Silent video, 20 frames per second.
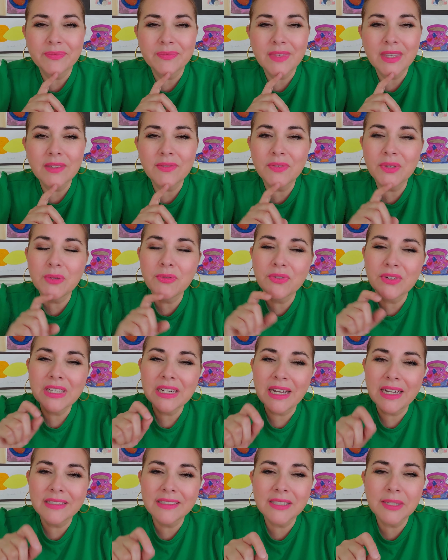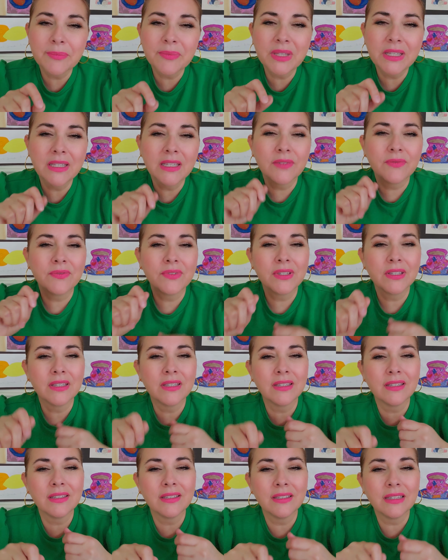if you forgot something, if
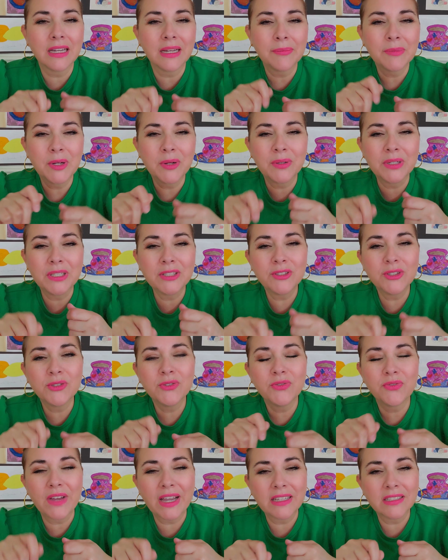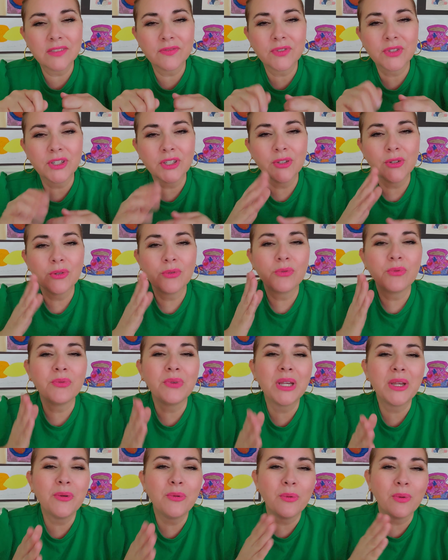I'm going too fast for you,
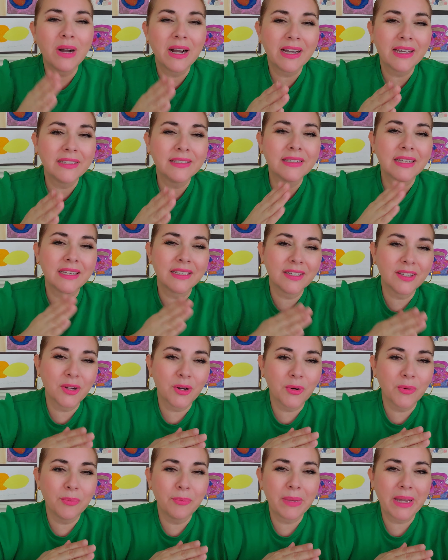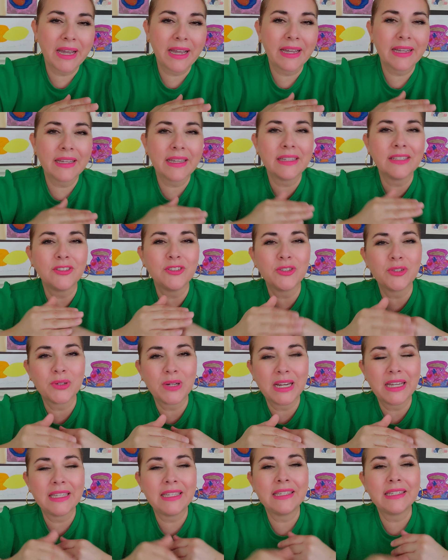rewind and go back and
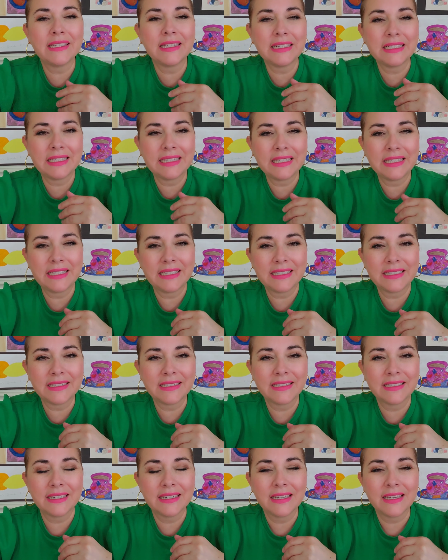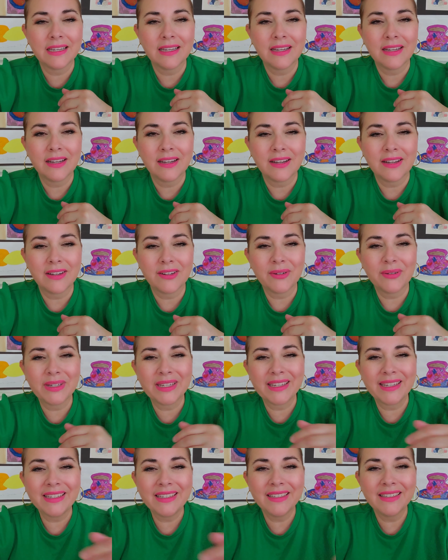try it again.
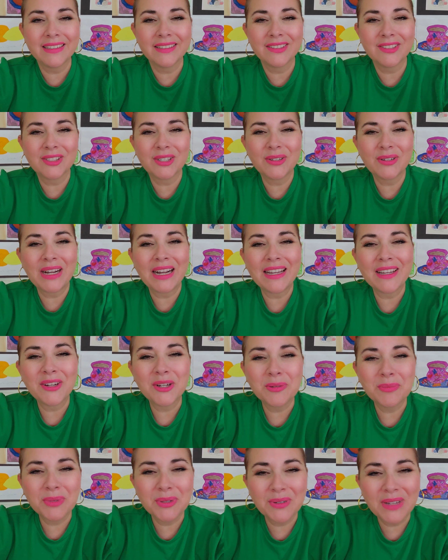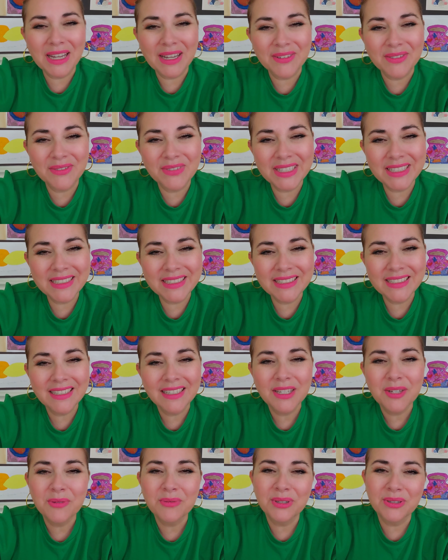Okay, so I hope you have fun.
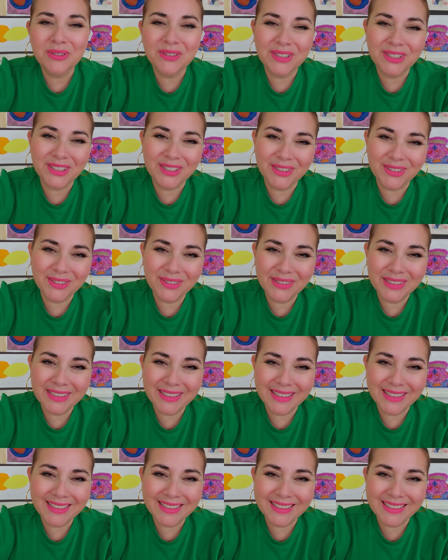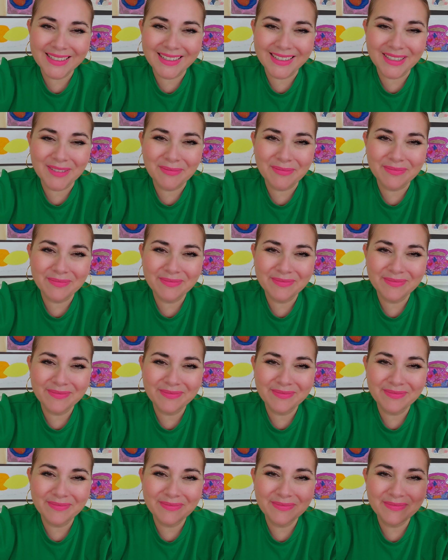We'll see you next time.
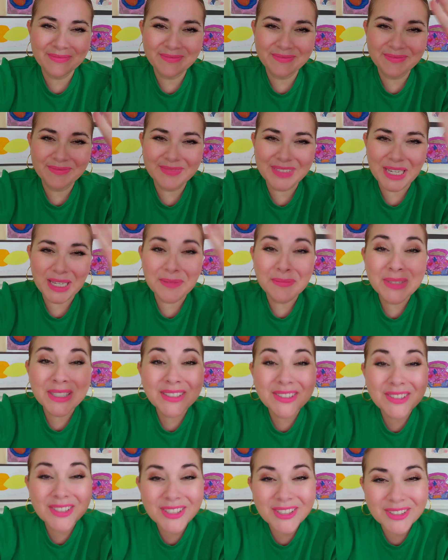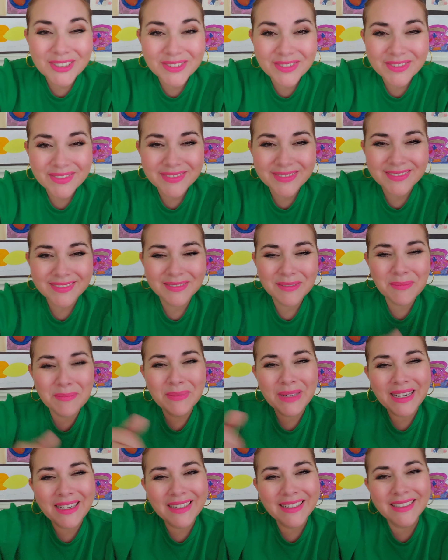I miss you.
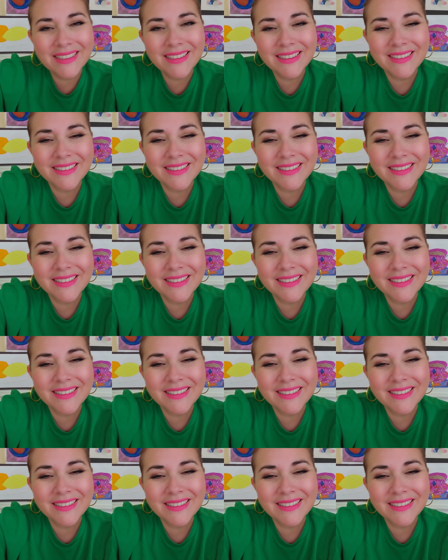Bye.